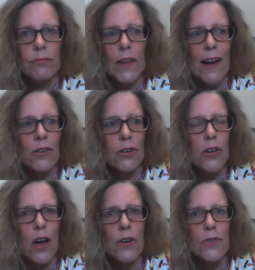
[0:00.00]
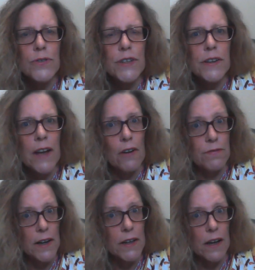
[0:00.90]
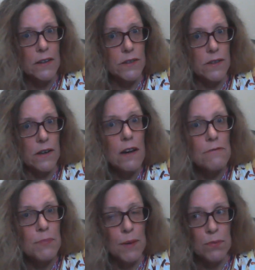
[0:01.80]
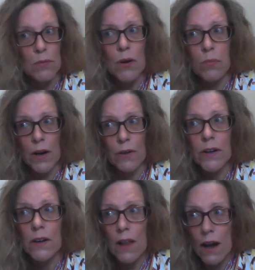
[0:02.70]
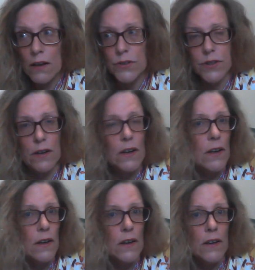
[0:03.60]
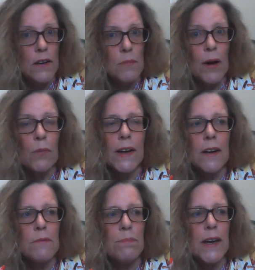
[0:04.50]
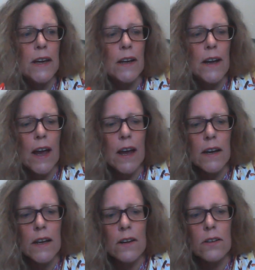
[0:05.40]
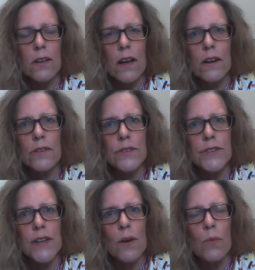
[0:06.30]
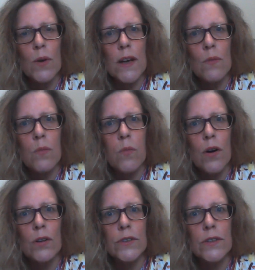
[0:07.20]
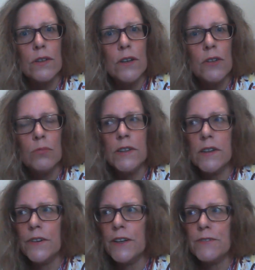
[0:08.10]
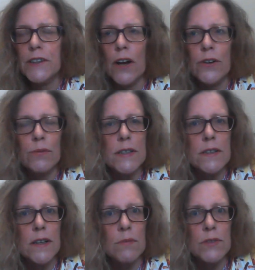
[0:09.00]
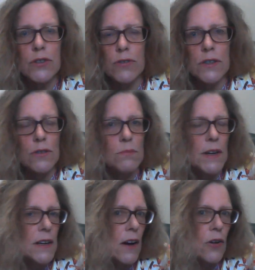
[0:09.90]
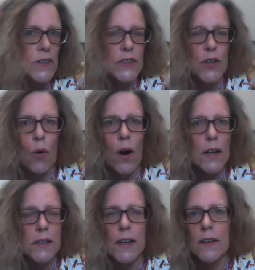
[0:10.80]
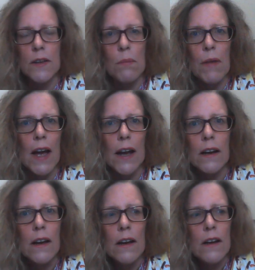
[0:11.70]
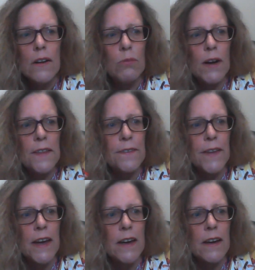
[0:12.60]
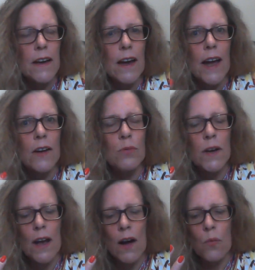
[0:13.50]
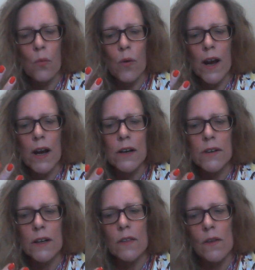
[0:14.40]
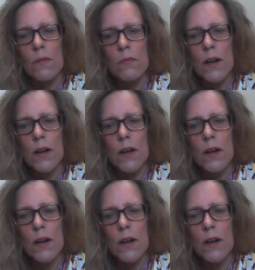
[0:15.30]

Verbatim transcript: Our clothes, now funniest enough, people were wearing clothes. But we can be in any clothes that we want. We don't have to go to a seamstress or, or a sewer to get them made. We think and we are wearing them.